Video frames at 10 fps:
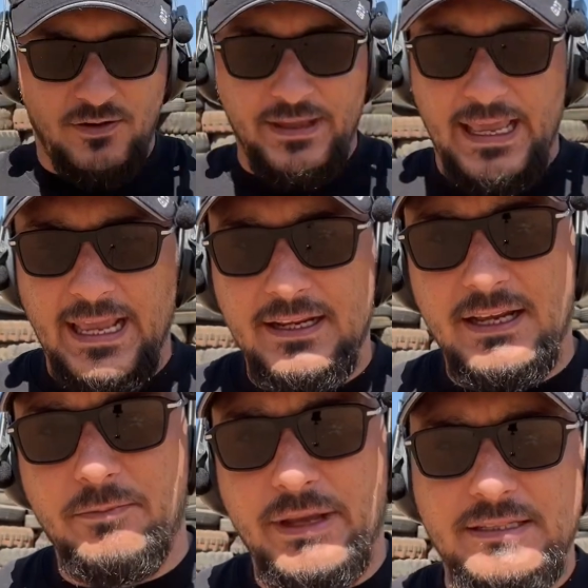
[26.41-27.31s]
our
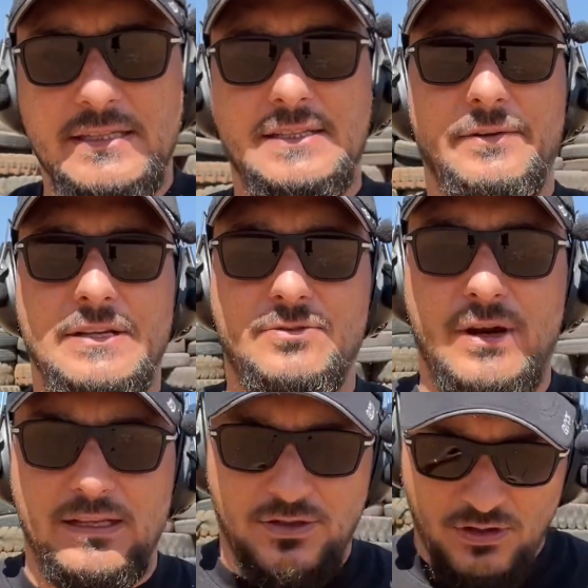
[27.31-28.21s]
Handgun Basic series.
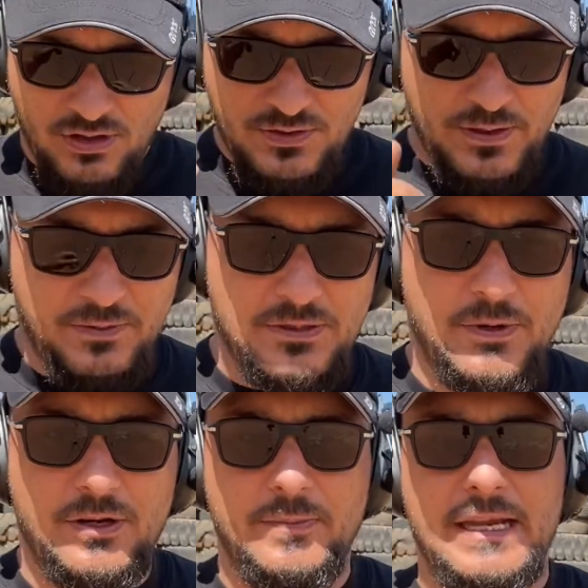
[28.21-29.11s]
Right, so last week we
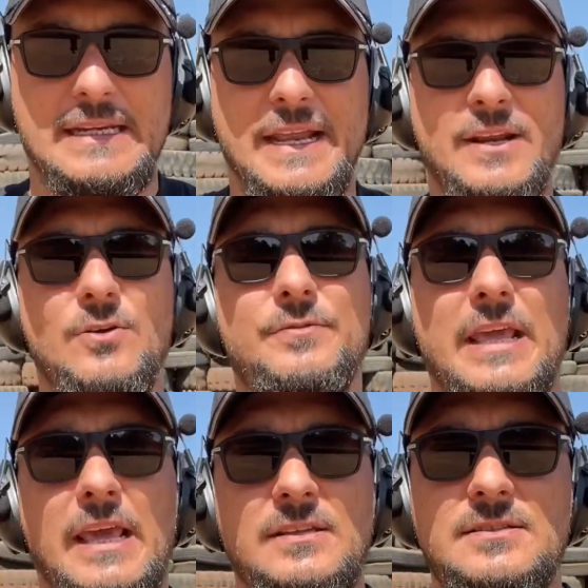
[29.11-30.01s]
spoke about getting off the
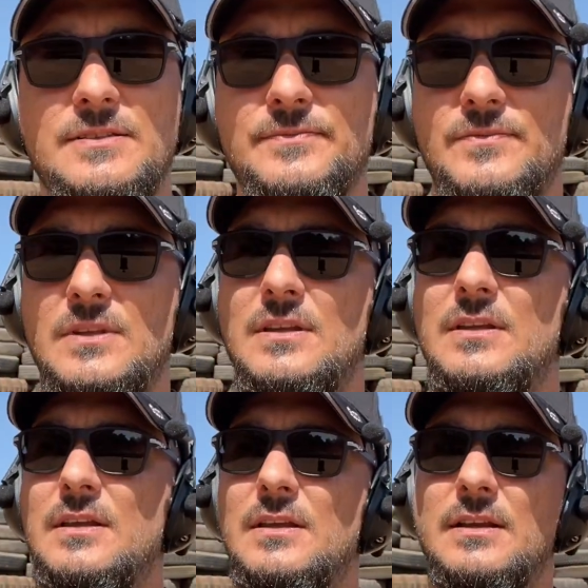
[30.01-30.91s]
X.
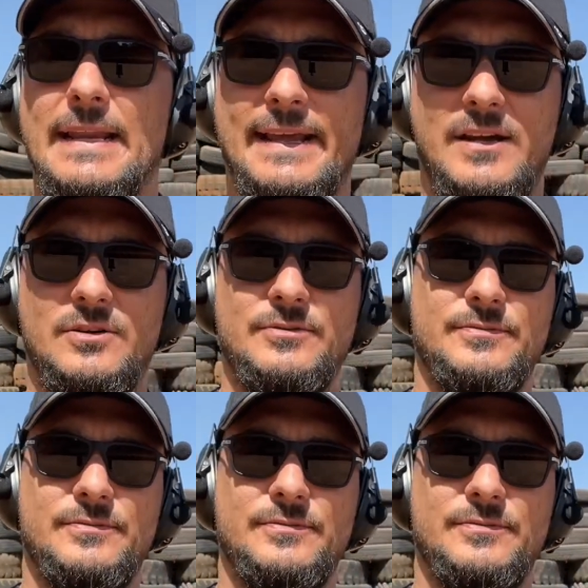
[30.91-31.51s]
Now,